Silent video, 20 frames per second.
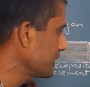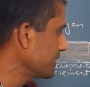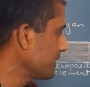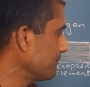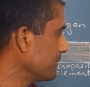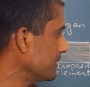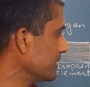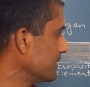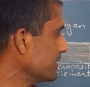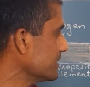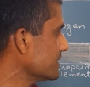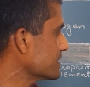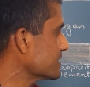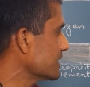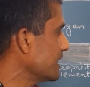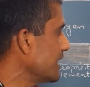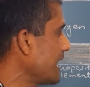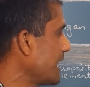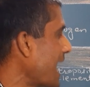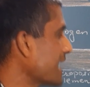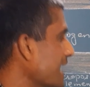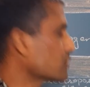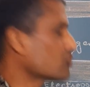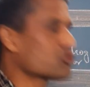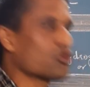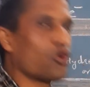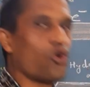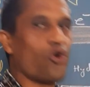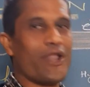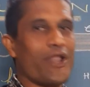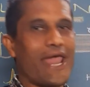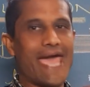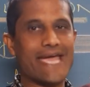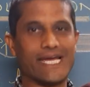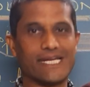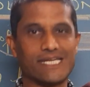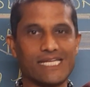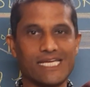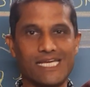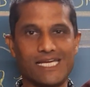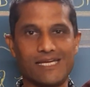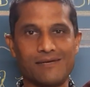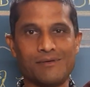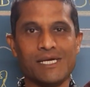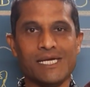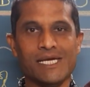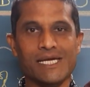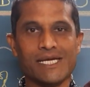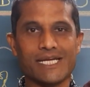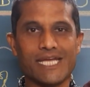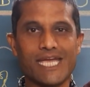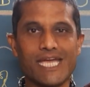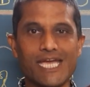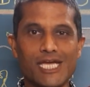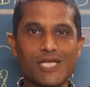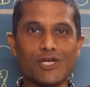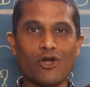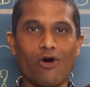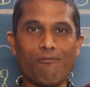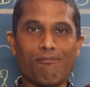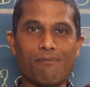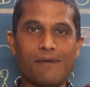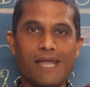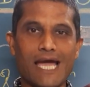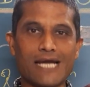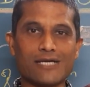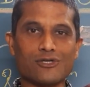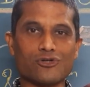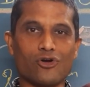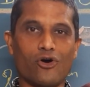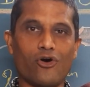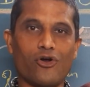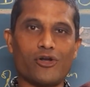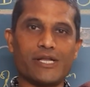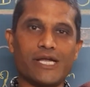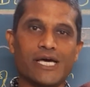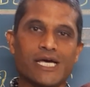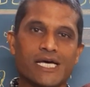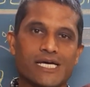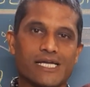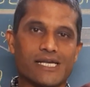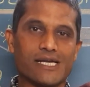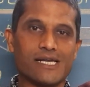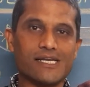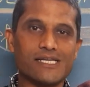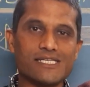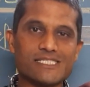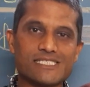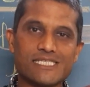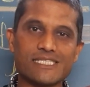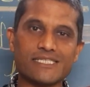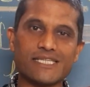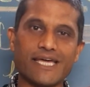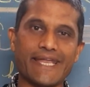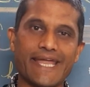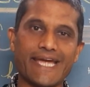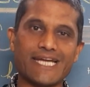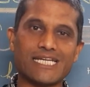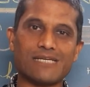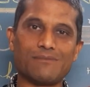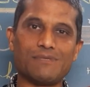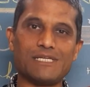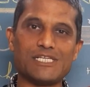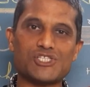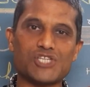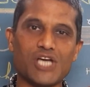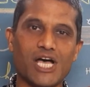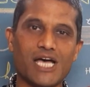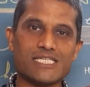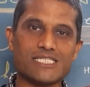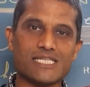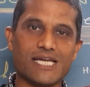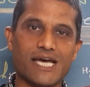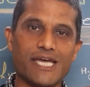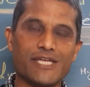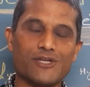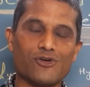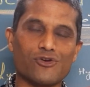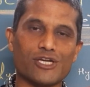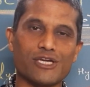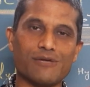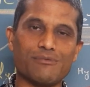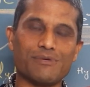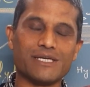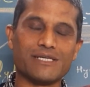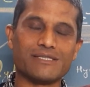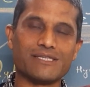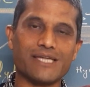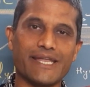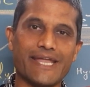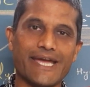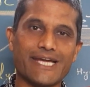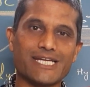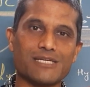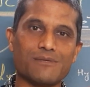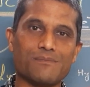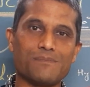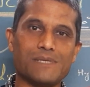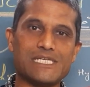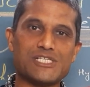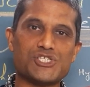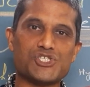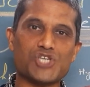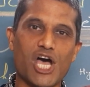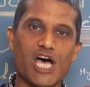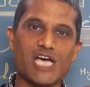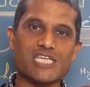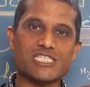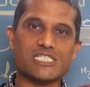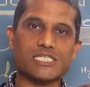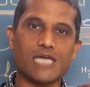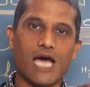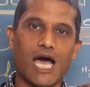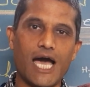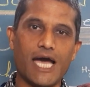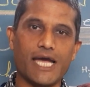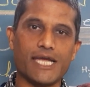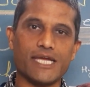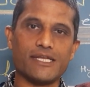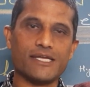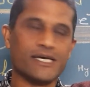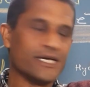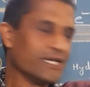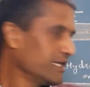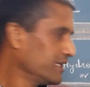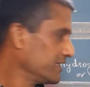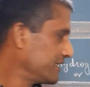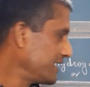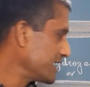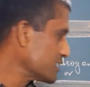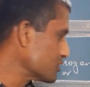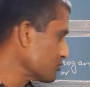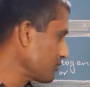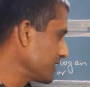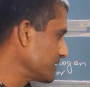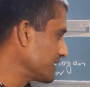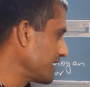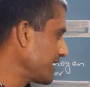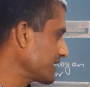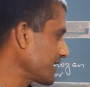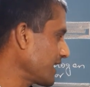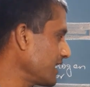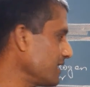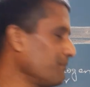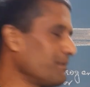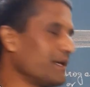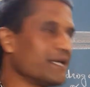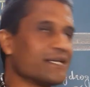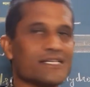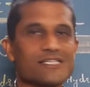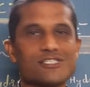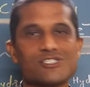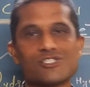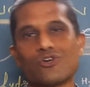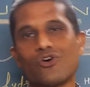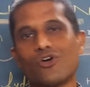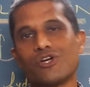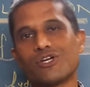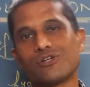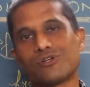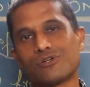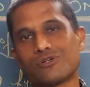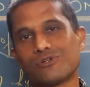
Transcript: the word is electronegative. Gain of electron, releasing the negatively charged ion or giving the negatively charged ion, that's why that element is going